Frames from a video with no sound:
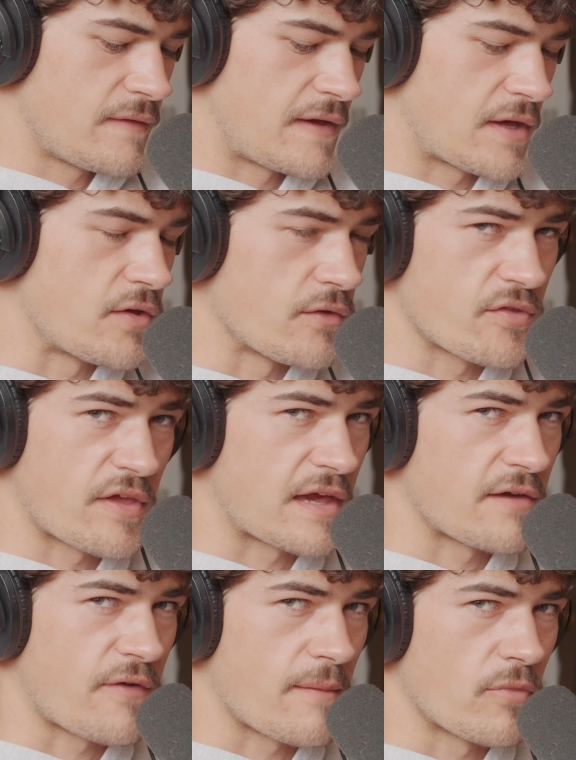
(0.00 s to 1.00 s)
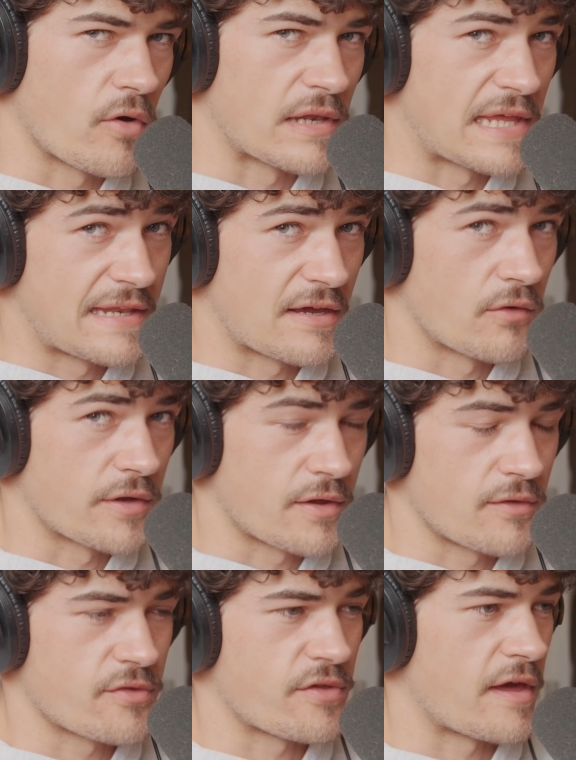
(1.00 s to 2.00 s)
the acoustic if I'm not leading on
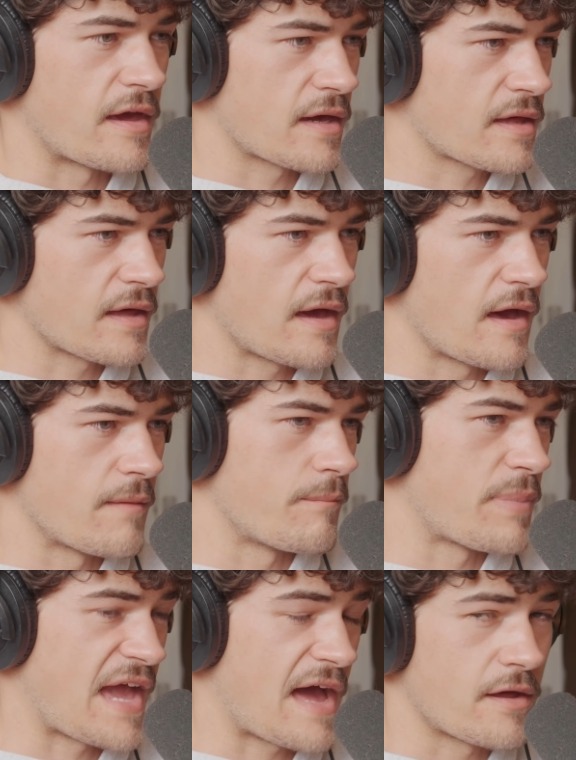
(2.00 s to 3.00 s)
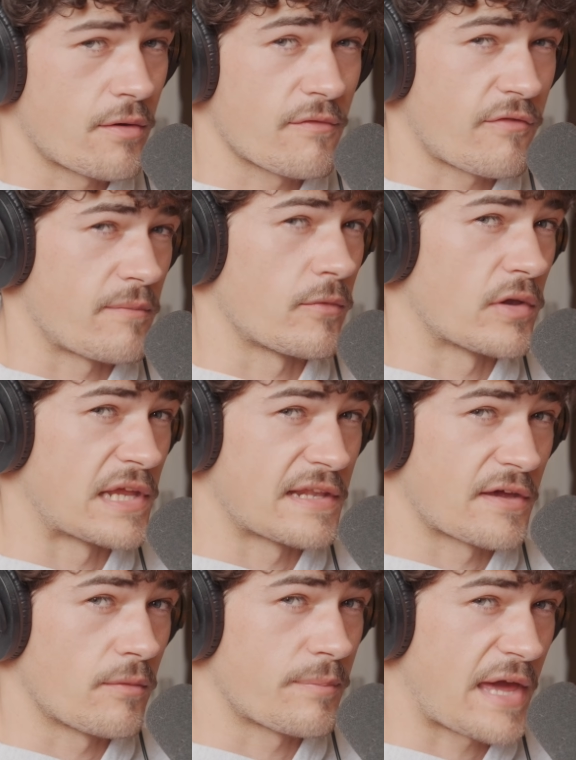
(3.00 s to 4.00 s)
acoustic, piano if I'm not leading
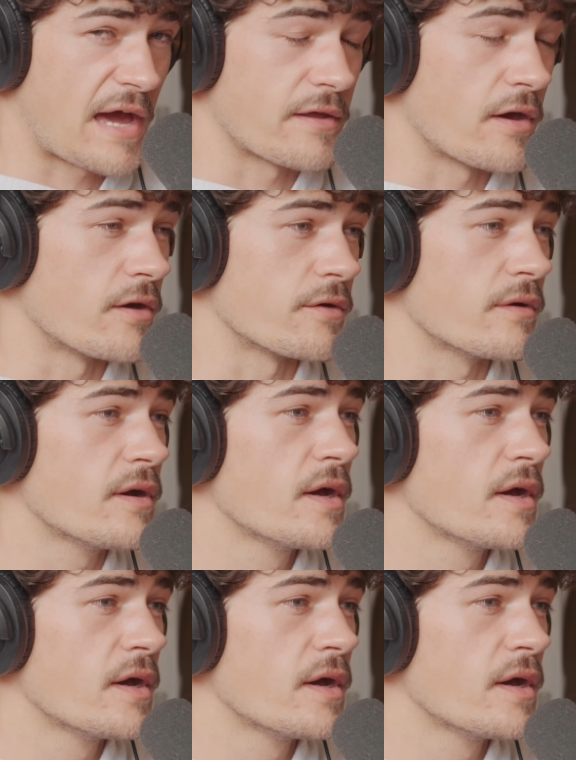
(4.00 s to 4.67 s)
on piano.